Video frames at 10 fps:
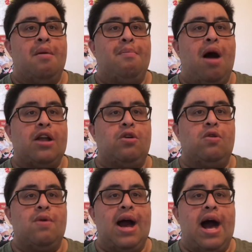
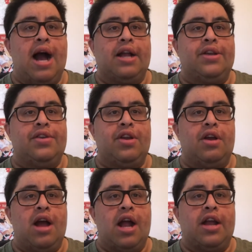Michael Argan
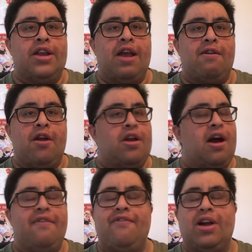Arganaro. Oh,
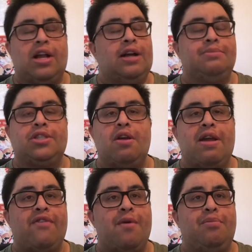ah, fuck, I'm sorry
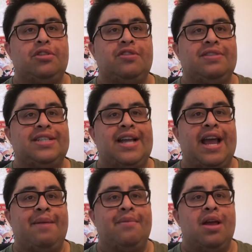if I butcher his
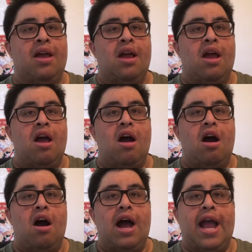name.
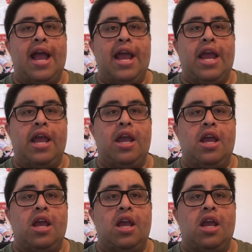I
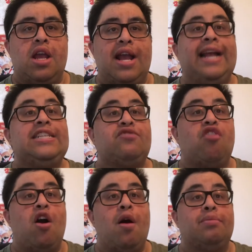he's
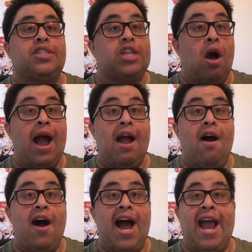from Sky
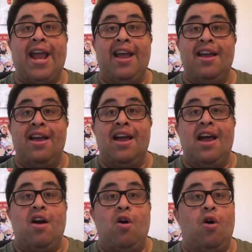High,
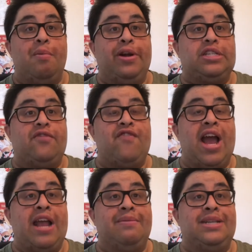almost
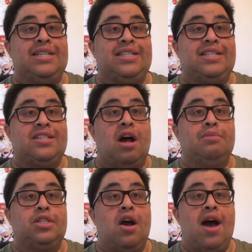famous.
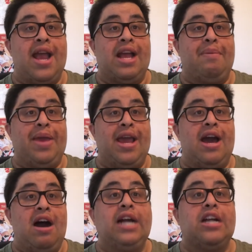I'm dying up here.
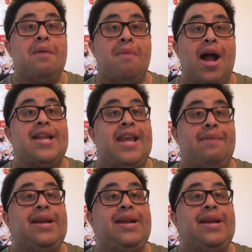I don't mind him.